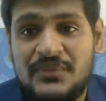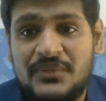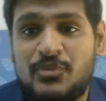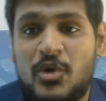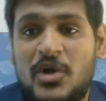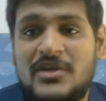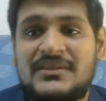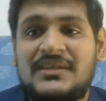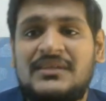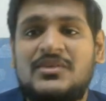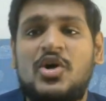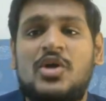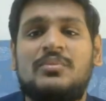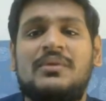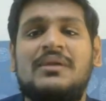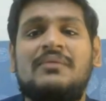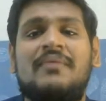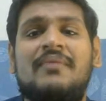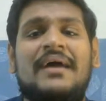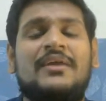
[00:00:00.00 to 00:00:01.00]
Poisson
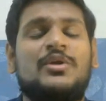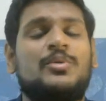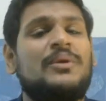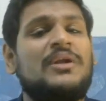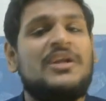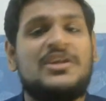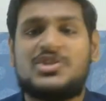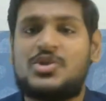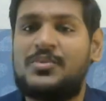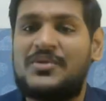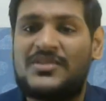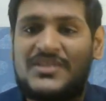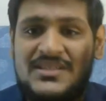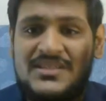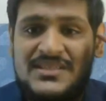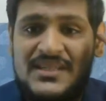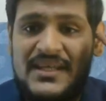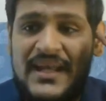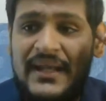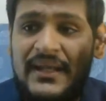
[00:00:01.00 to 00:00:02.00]
normal, binomial
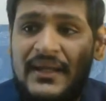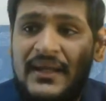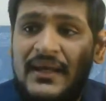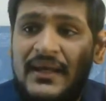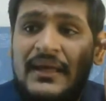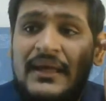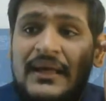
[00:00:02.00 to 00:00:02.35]
distributions, right?